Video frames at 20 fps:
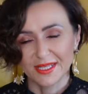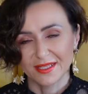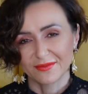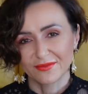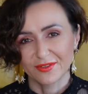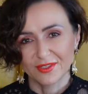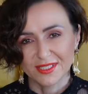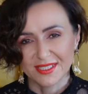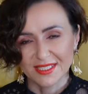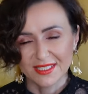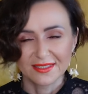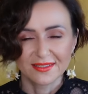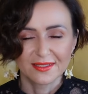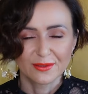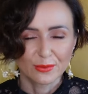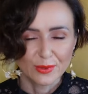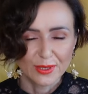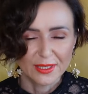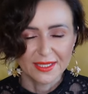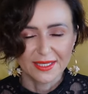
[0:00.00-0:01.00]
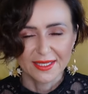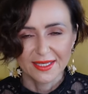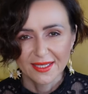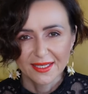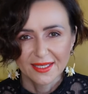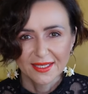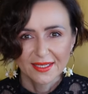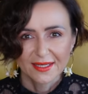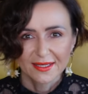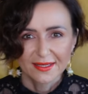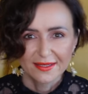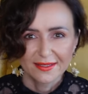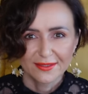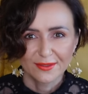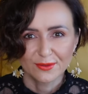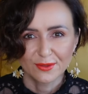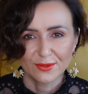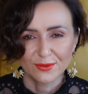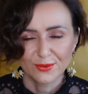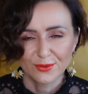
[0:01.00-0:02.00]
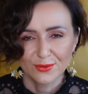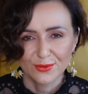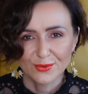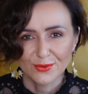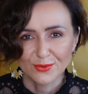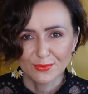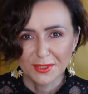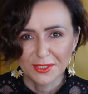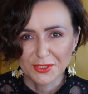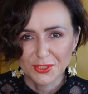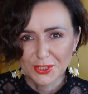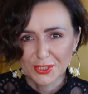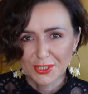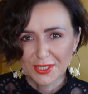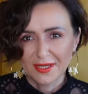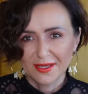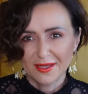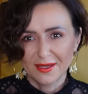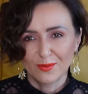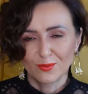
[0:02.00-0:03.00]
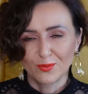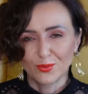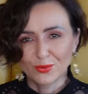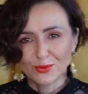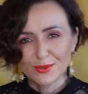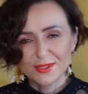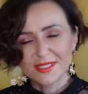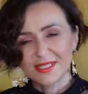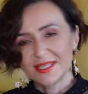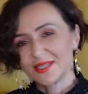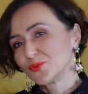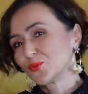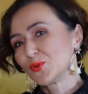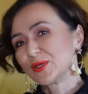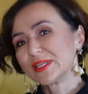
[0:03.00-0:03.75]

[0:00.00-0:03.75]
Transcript: and for Sydney, really, you don't use too much boots in